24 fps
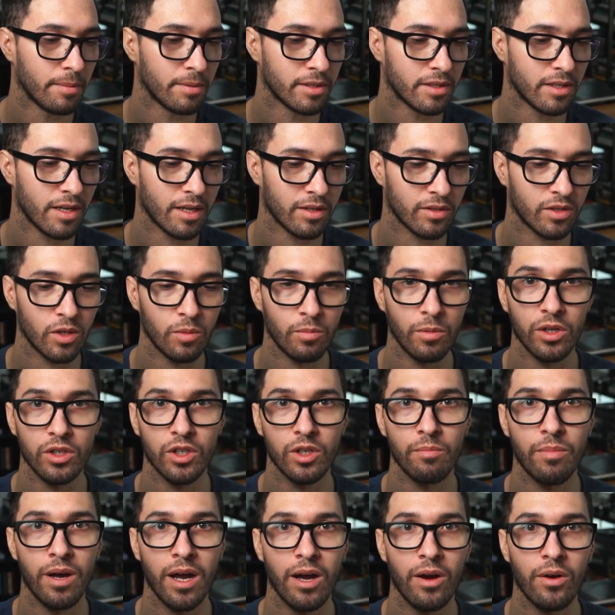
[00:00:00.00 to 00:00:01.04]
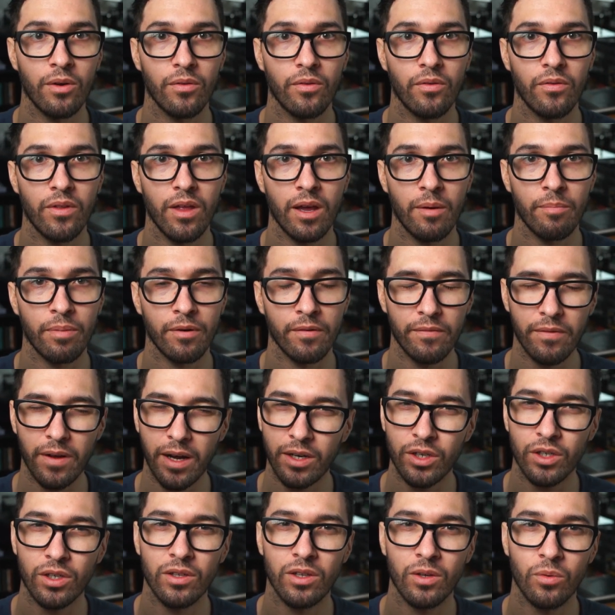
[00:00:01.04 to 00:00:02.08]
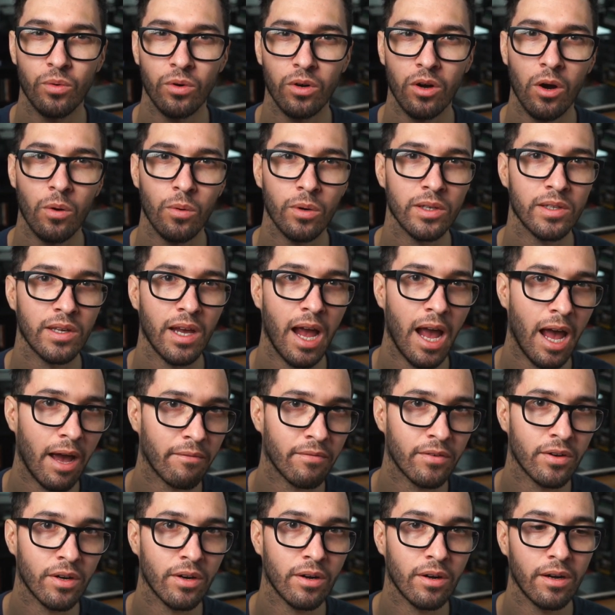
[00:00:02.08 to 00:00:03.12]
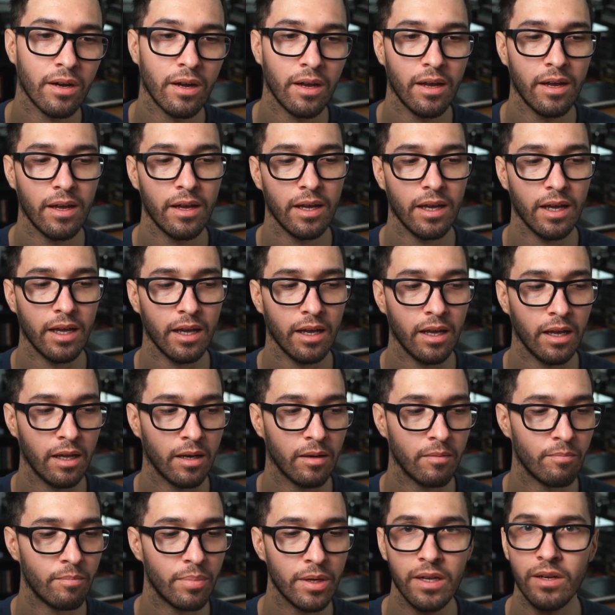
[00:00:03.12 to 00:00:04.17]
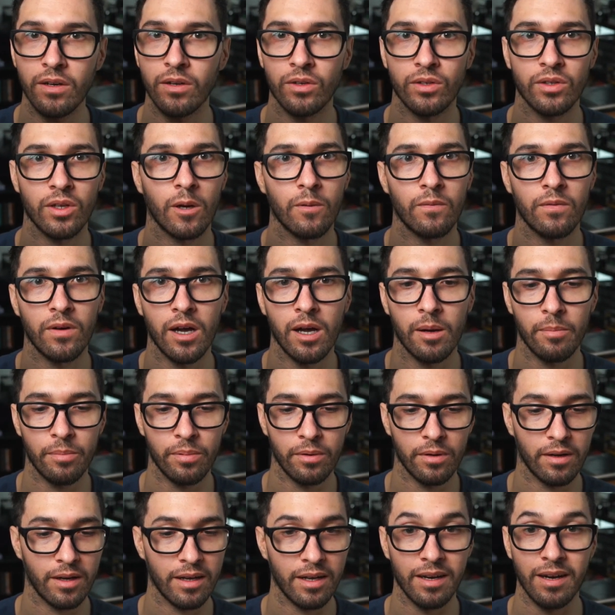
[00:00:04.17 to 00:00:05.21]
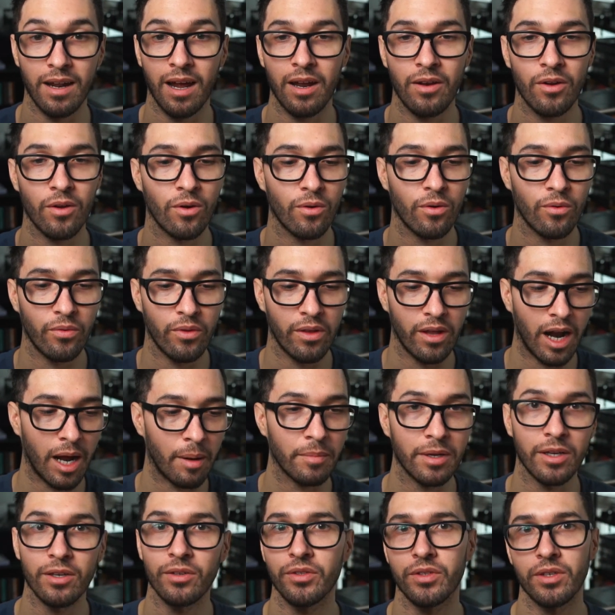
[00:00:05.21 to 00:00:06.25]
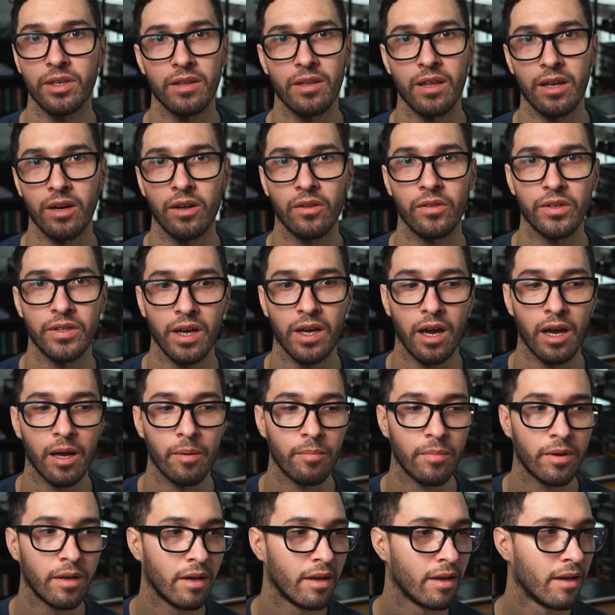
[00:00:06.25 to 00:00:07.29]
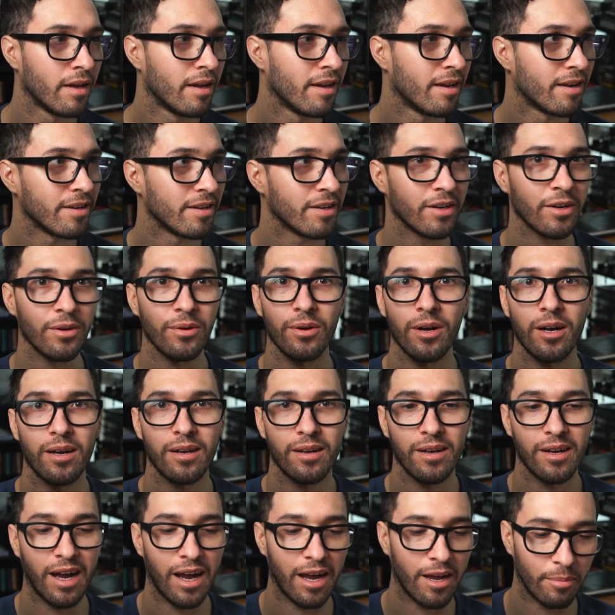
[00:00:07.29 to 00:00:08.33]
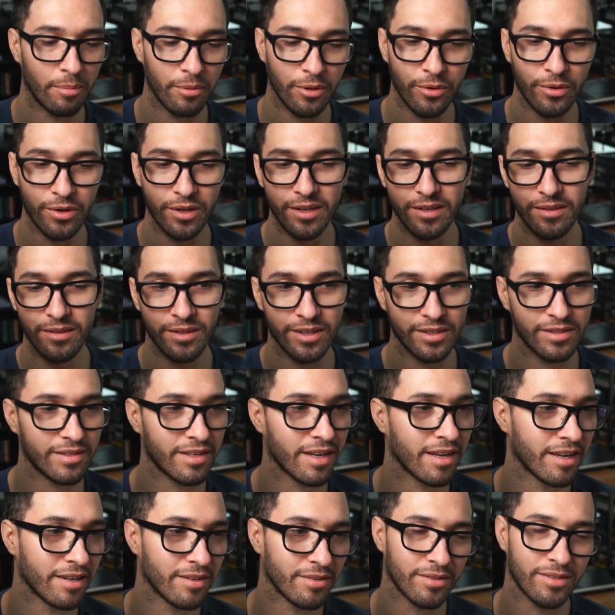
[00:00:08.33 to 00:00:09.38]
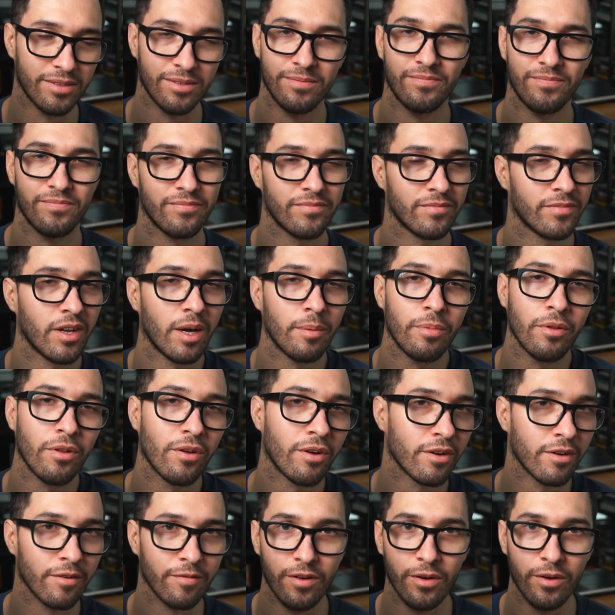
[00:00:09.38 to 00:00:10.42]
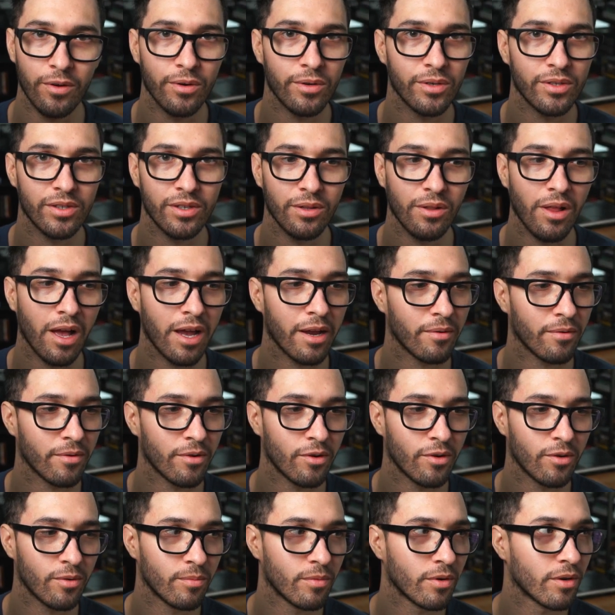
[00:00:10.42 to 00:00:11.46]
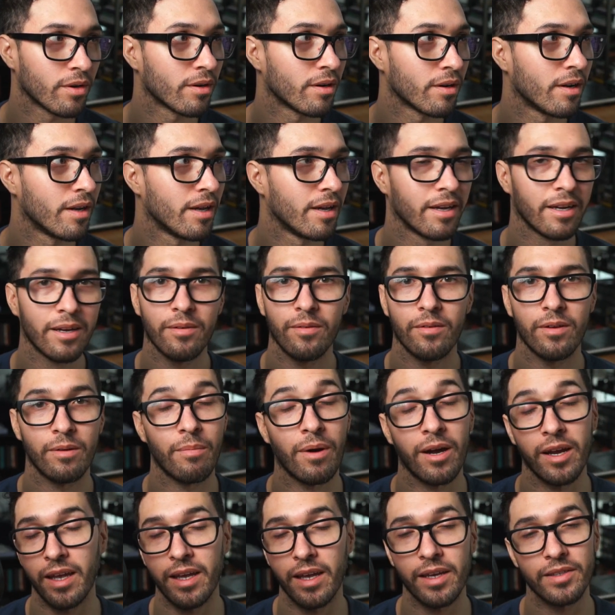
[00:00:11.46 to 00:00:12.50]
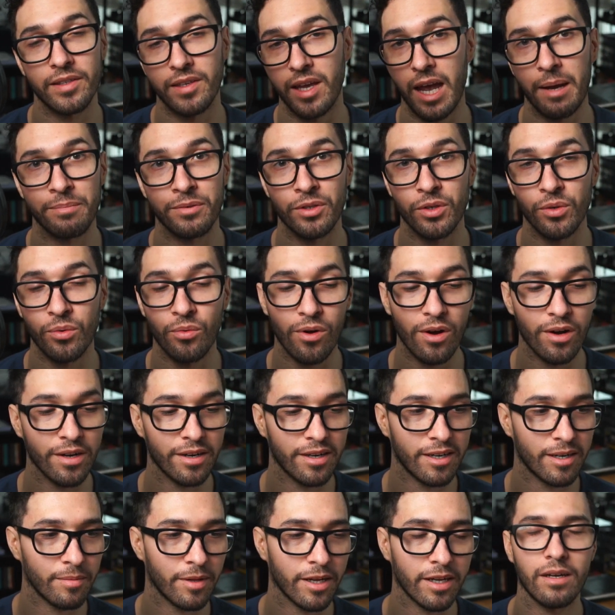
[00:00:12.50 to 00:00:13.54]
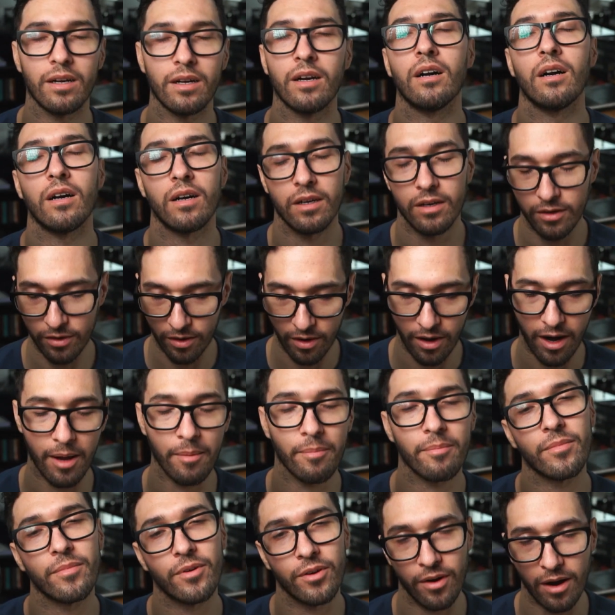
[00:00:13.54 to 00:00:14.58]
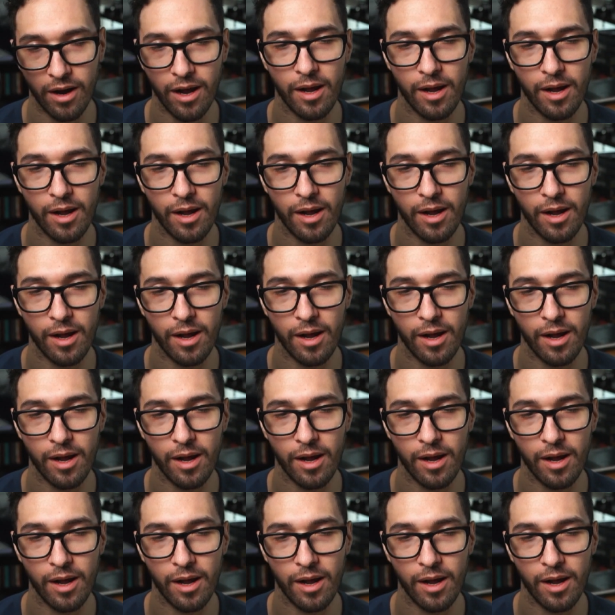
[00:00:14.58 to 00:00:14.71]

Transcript: It's not so much about that perfection that we're always after and beating yourself up. And I know that I'm guilty of that all the time. I uploaded, let's say, as a couple hundred photos to Lightroom, or in my case, Capture One. And I'm like, oh, crap.